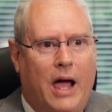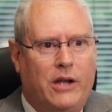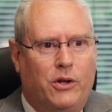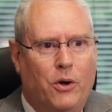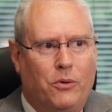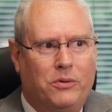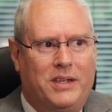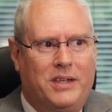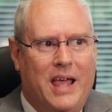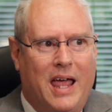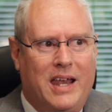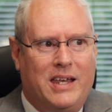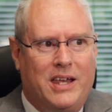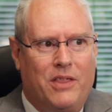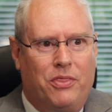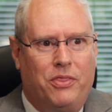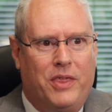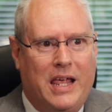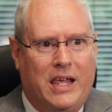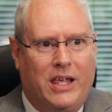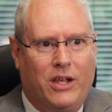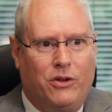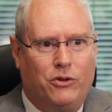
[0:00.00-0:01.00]
I don't tend to
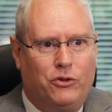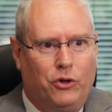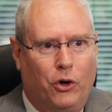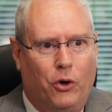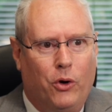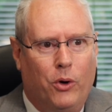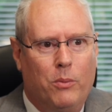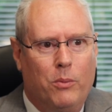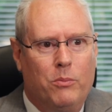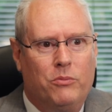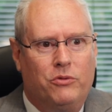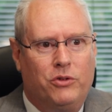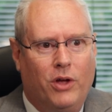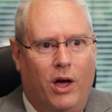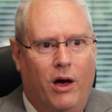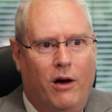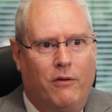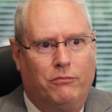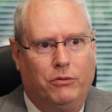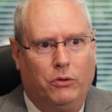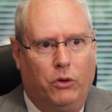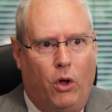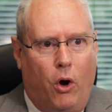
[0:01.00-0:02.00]
think in terms
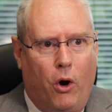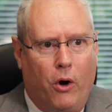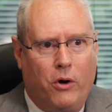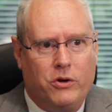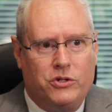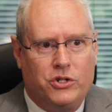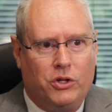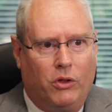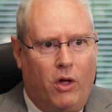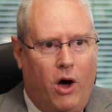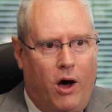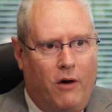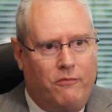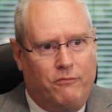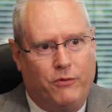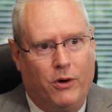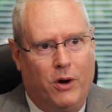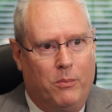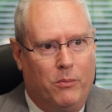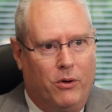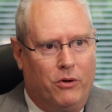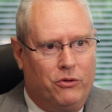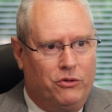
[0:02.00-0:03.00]
of large law
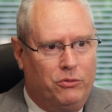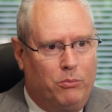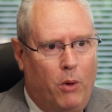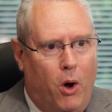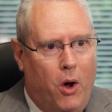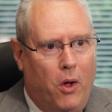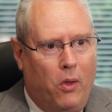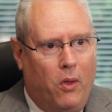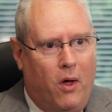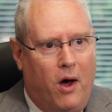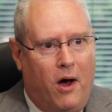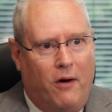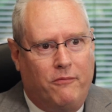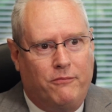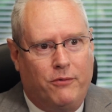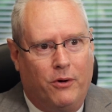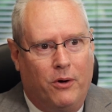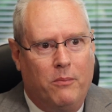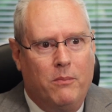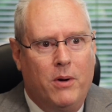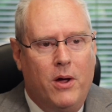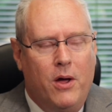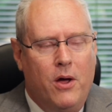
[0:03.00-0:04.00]
firm or small law
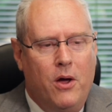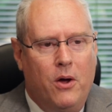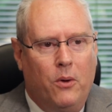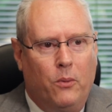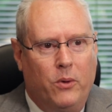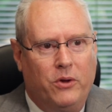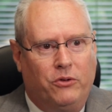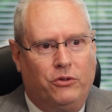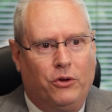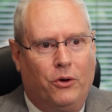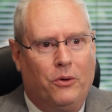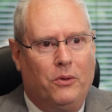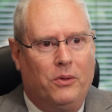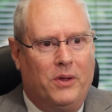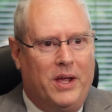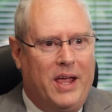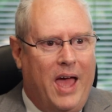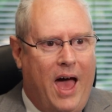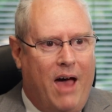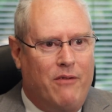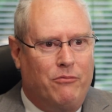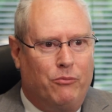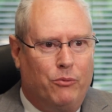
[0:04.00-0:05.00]
firm. We certainly
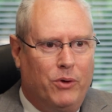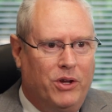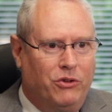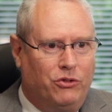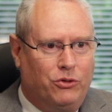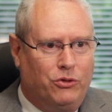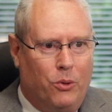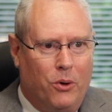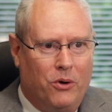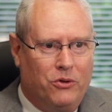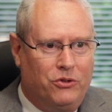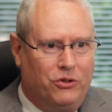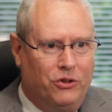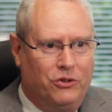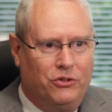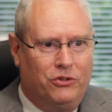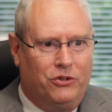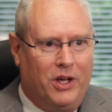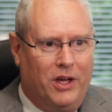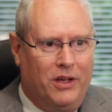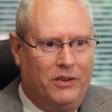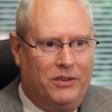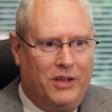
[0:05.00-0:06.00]
have resources
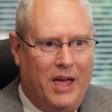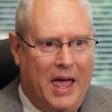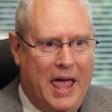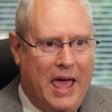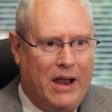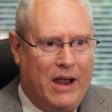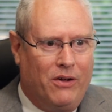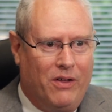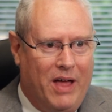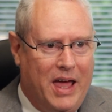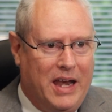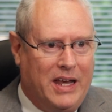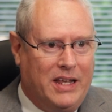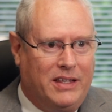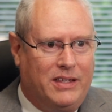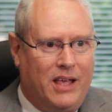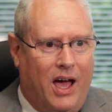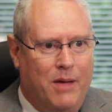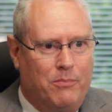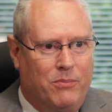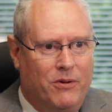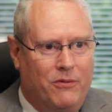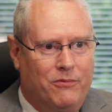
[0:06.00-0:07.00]
to handle any
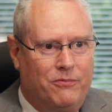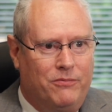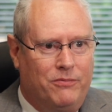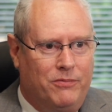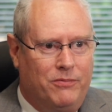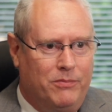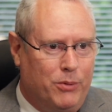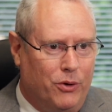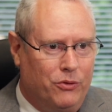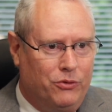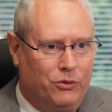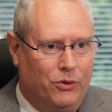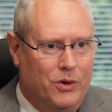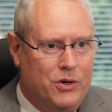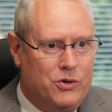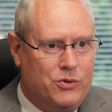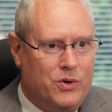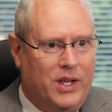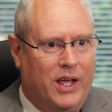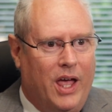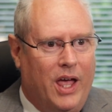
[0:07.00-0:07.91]
type of personal injury